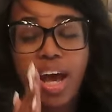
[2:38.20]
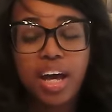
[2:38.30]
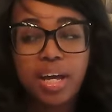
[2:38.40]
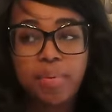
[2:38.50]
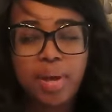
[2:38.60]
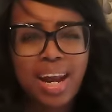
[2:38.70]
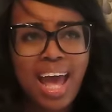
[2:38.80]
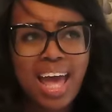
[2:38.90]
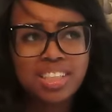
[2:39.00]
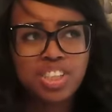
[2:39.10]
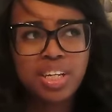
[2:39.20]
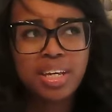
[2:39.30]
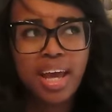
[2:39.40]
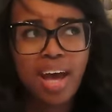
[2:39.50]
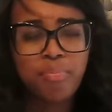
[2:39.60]
and I
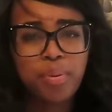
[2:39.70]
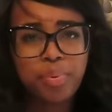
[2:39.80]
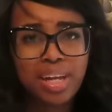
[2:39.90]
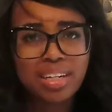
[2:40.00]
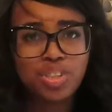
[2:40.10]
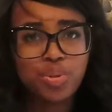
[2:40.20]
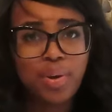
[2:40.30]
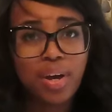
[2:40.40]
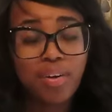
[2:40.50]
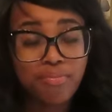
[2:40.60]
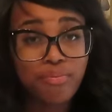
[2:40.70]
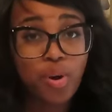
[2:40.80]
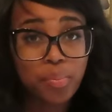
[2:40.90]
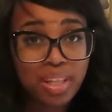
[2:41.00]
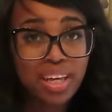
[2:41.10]
actually have been planning to
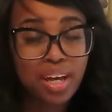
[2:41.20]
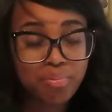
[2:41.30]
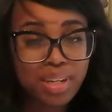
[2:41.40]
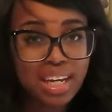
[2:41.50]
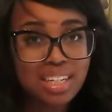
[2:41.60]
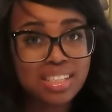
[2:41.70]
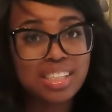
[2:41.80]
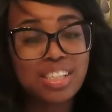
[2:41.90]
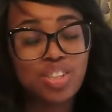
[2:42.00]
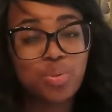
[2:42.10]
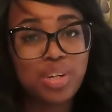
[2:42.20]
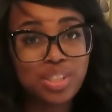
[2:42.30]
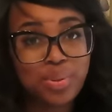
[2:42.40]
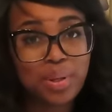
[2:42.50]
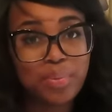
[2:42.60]
formally updated since
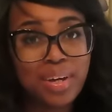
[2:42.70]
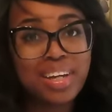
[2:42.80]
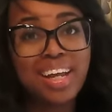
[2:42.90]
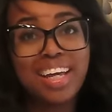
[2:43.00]
2021.